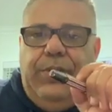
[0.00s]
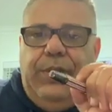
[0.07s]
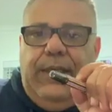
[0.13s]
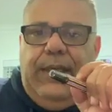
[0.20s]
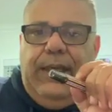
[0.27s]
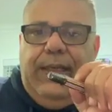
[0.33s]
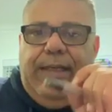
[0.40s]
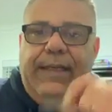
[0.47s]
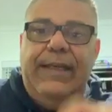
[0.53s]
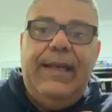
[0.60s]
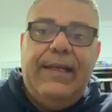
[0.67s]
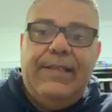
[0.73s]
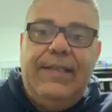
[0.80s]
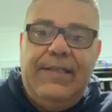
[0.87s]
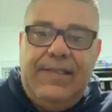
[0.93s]

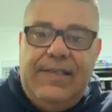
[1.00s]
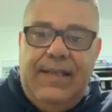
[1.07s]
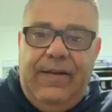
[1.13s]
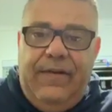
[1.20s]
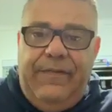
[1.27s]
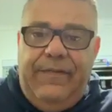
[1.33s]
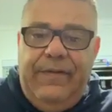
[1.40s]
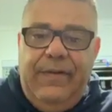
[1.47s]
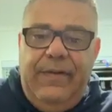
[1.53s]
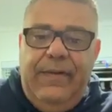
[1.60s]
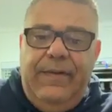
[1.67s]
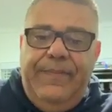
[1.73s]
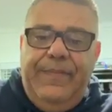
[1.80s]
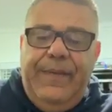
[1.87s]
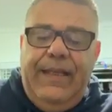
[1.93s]
conduct yourself
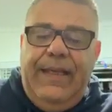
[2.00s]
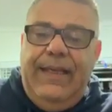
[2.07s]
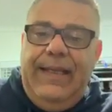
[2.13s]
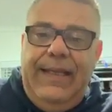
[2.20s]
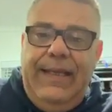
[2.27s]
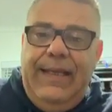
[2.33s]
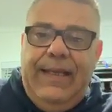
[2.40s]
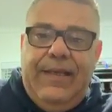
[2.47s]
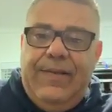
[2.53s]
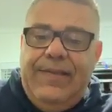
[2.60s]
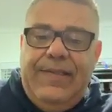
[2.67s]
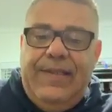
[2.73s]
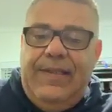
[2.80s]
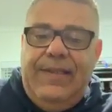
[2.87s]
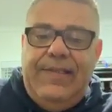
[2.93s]
in here,
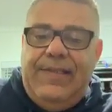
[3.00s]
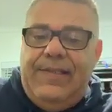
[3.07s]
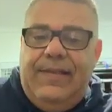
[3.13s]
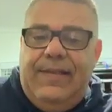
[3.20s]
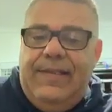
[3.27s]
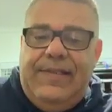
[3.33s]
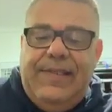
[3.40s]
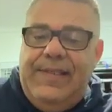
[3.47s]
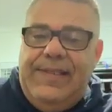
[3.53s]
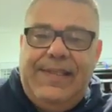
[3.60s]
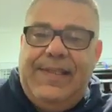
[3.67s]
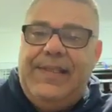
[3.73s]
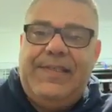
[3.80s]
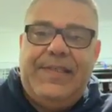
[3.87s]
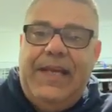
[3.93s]
because this is
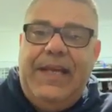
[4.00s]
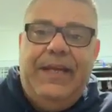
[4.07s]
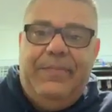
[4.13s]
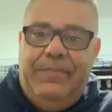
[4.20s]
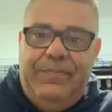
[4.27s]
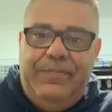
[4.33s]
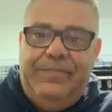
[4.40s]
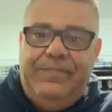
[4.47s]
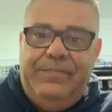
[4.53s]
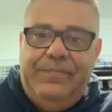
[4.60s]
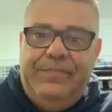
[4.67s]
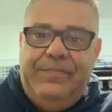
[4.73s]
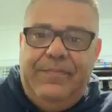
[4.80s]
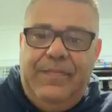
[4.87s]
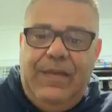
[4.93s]
the same.
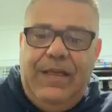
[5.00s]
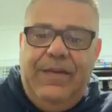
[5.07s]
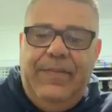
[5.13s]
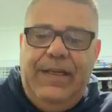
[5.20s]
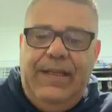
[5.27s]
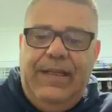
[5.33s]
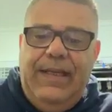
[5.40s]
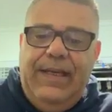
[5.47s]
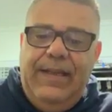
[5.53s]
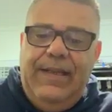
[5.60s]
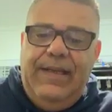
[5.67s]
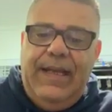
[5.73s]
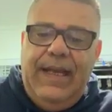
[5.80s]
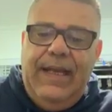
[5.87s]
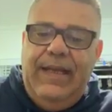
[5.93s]
I mean, at the end of the
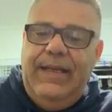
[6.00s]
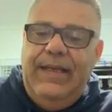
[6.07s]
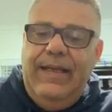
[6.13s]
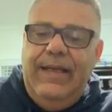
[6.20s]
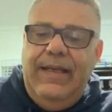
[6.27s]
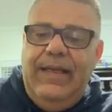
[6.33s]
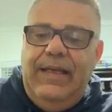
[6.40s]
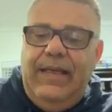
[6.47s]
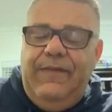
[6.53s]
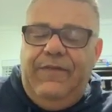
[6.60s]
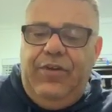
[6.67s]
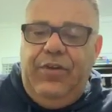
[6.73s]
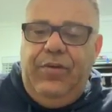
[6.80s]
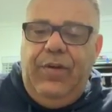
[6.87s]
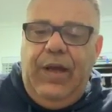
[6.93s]
day, if
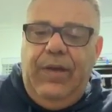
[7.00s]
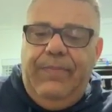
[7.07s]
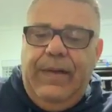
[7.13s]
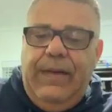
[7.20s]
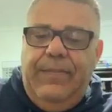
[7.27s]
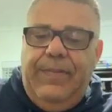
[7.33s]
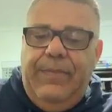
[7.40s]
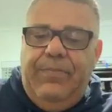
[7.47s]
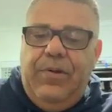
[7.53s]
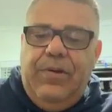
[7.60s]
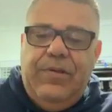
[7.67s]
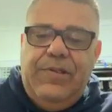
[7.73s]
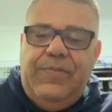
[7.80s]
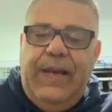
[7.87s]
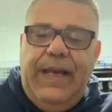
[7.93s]
you open up a
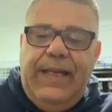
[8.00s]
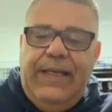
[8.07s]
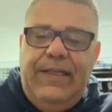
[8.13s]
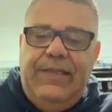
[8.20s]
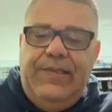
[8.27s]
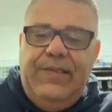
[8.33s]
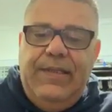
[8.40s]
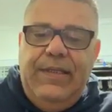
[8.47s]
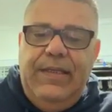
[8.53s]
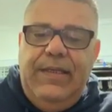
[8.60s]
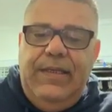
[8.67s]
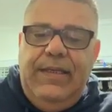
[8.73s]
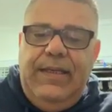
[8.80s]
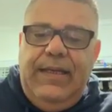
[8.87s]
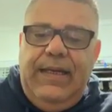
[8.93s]
bronze package
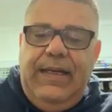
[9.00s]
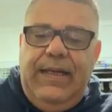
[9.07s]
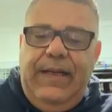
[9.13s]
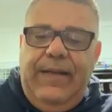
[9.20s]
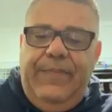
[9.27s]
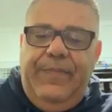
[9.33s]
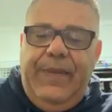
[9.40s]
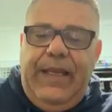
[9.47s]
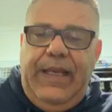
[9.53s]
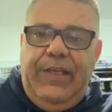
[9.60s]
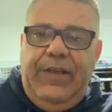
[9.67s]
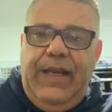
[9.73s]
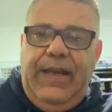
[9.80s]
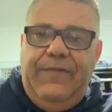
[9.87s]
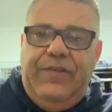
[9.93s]
and
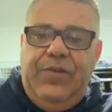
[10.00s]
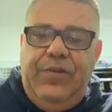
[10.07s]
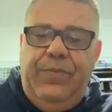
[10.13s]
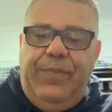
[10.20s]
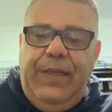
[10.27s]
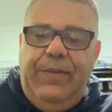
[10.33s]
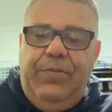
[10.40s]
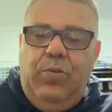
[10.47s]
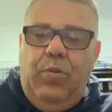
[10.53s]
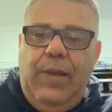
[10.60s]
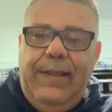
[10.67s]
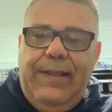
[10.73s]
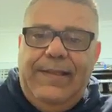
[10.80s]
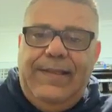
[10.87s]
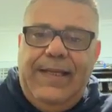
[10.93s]
you have 2 people,
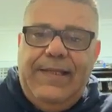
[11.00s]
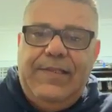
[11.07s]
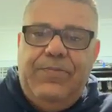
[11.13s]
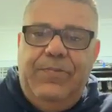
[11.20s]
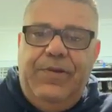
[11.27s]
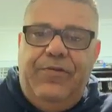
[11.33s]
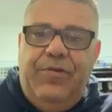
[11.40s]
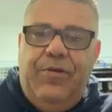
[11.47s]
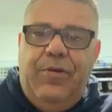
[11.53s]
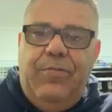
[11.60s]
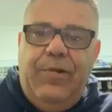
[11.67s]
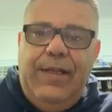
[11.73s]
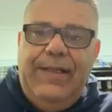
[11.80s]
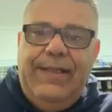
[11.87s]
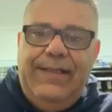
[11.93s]
one that doesn't withdraw and
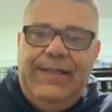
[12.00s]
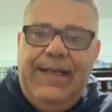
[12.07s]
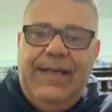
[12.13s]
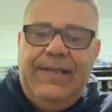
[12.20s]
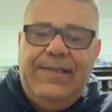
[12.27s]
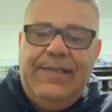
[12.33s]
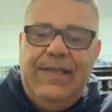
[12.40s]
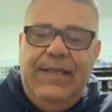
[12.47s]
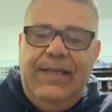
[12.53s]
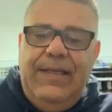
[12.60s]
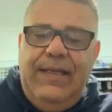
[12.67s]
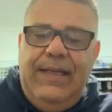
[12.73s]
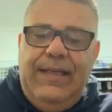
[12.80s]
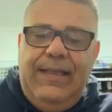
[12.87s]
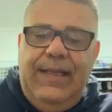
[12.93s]
one that does,
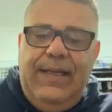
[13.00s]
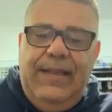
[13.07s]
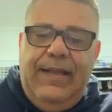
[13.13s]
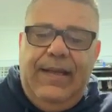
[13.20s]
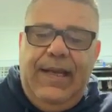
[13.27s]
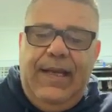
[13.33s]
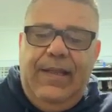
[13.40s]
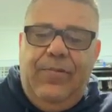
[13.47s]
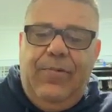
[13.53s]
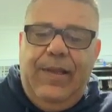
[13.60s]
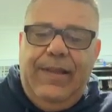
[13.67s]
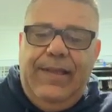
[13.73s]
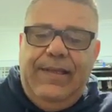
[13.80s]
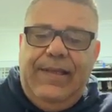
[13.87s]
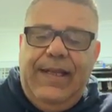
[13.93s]
at the end of the day, the
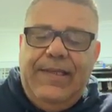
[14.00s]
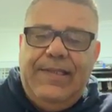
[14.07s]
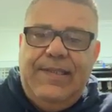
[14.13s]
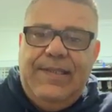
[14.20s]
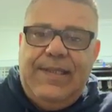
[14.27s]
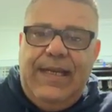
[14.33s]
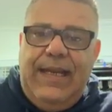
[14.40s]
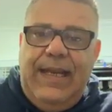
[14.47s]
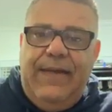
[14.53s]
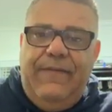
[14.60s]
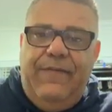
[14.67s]
one that doesn't is going to have